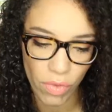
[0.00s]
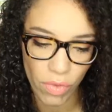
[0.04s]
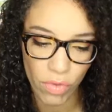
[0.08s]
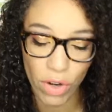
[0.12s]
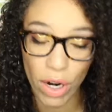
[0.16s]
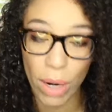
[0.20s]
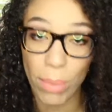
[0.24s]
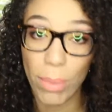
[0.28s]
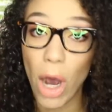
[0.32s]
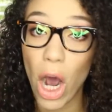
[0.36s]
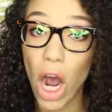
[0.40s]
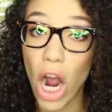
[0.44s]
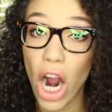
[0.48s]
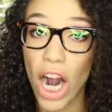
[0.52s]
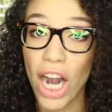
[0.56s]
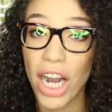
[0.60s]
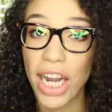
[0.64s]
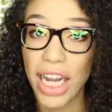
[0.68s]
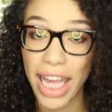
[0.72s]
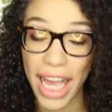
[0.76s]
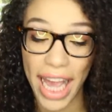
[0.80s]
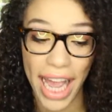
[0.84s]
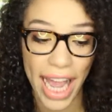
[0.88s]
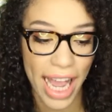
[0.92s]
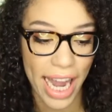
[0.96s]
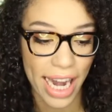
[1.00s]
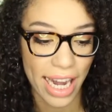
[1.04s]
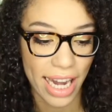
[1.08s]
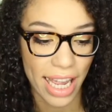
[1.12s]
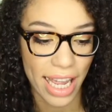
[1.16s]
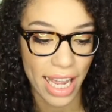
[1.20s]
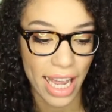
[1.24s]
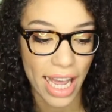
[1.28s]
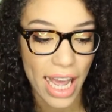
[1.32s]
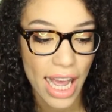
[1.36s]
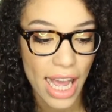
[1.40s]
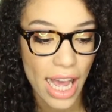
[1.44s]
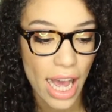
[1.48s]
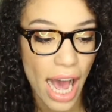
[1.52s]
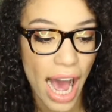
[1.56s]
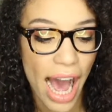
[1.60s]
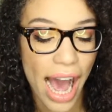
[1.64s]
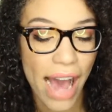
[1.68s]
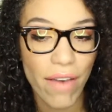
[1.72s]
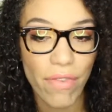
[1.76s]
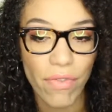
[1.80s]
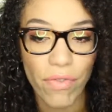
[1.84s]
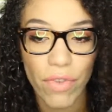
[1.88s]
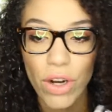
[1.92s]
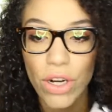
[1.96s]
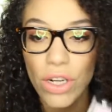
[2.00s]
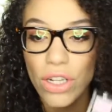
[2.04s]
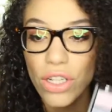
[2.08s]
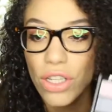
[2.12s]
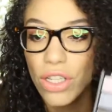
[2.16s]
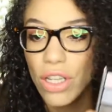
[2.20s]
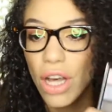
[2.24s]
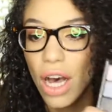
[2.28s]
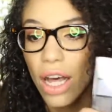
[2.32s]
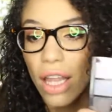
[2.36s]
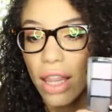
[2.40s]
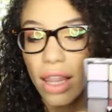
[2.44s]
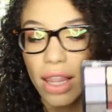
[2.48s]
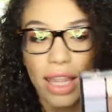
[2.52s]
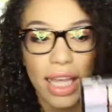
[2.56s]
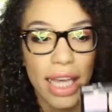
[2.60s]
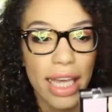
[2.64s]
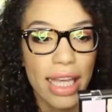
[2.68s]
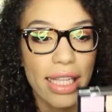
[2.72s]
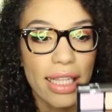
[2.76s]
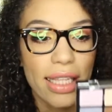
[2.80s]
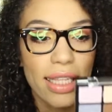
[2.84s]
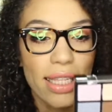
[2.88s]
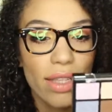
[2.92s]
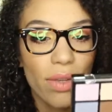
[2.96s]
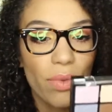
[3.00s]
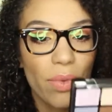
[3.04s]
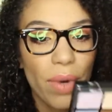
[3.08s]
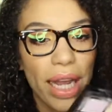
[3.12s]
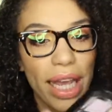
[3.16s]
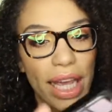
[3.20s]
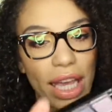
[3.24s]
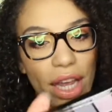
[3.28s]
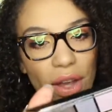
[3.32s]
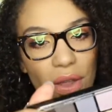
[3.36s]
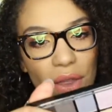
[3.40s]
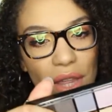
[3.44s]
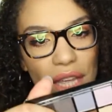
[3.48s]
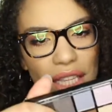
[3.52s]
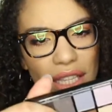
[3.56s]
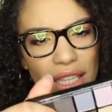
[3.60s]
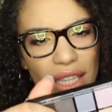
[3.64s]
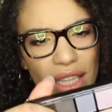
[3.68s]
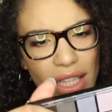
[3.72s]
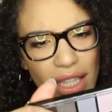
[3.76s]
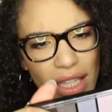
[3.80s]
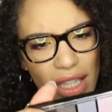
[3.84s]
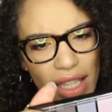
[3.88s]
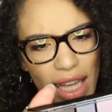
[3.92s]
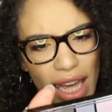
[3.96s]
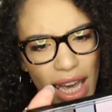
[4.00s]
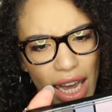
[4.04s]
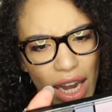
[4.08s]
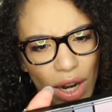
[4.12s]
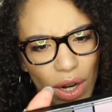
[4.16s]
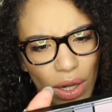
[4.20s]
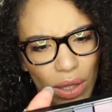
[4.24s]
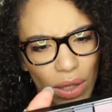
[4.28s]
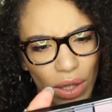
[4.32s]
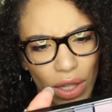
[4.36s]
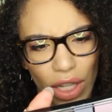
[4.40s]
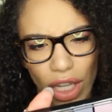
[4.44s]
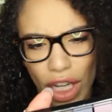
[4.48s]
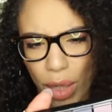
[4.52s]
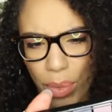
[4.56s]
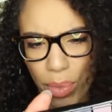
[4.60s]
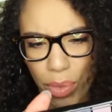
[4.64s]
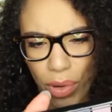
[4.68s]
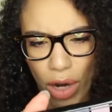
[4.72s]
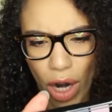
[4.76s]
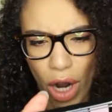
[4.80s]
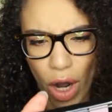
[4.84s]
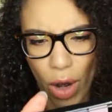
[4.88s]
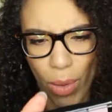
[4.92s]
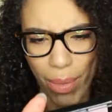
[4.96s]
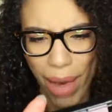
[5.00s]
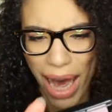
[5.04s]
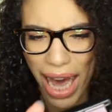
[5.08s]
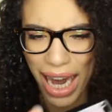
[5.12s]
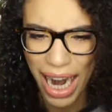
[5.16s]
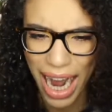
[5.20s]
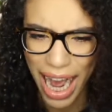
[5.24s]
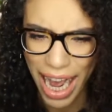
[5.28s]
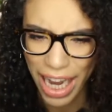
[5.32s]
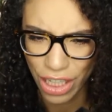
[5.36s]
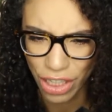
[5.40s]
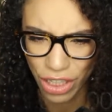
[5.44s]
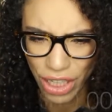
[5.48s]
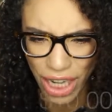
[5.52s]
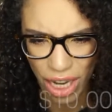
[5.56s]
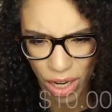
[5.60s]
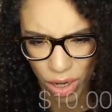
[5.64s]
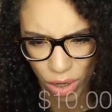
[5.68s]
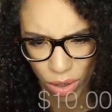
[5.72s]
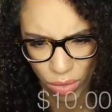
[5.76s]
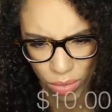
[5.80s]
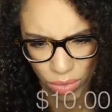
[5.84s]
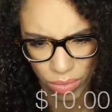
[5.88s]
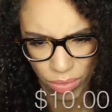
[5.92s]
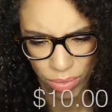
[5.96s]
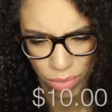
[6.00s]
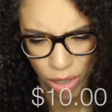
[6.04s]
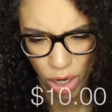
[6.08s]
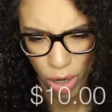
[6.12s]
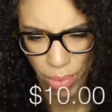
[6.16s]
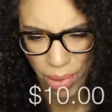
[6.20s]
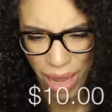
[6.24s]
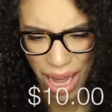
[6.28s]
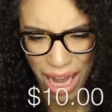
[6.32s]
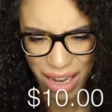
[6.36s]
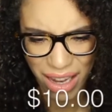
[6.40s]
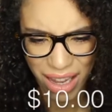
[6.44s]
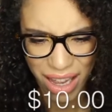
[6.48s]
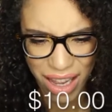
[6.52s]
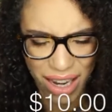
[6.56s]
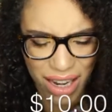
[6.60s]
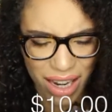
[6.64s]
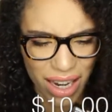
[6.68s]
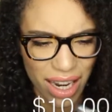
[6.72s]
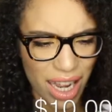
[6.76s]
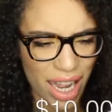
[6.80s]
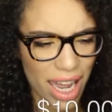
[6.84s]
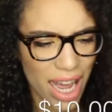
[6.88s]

From Hard Candy. I first saw this right here. This is their Look Pro Matte Eyeshadow Pro Palette.